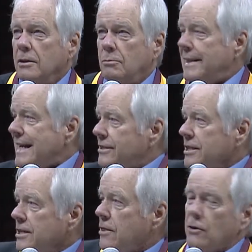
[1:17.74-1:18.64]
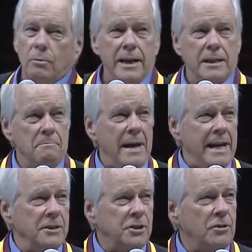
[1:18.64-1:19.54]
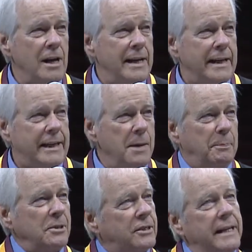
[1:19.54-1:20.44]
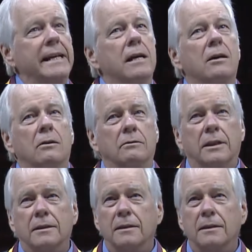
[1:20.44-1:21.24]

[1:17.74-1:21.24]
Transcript: Well, that's another way the man's trying to keep us down.